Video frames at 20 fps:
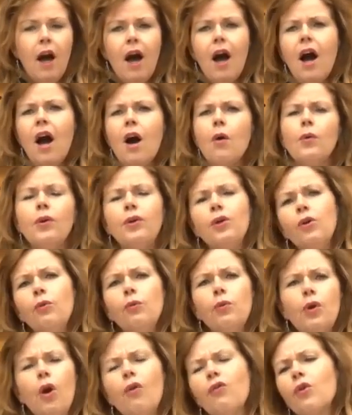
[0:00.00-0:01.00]
Ah, we don't,
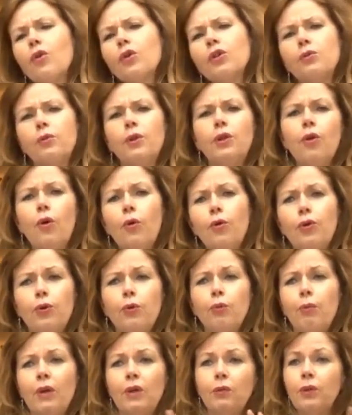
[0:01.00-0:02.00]
we, of course we know
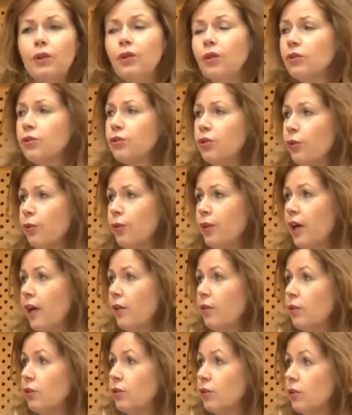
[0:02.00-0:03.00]
you, but we don't know the
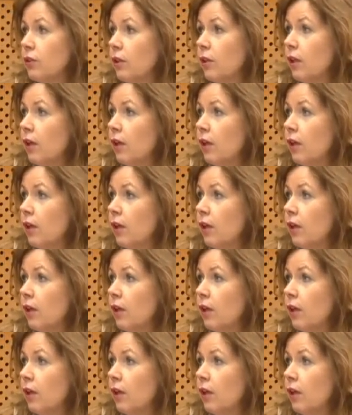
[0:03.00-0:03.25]
others.